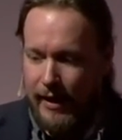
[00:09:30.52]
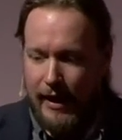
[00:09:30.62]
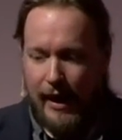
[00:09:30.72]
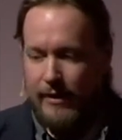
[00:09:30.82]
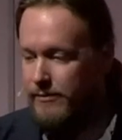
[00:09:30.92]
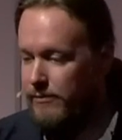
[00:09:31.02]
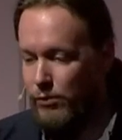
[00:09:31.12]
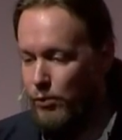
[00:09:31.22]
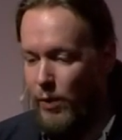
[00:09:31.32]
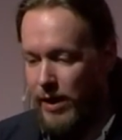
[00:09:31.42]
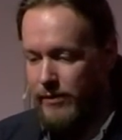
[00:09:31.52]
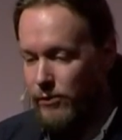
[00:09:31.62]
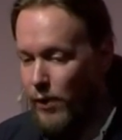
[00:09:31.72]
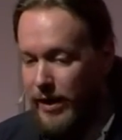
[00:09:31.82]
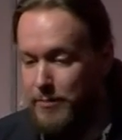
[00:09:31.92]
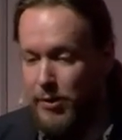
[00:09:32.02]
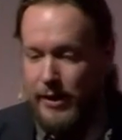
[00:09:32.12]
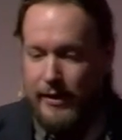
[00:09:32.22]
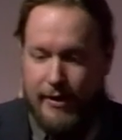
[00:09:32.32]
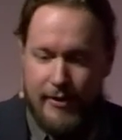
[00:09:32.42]
And one
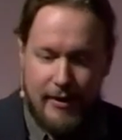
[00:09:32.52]
important area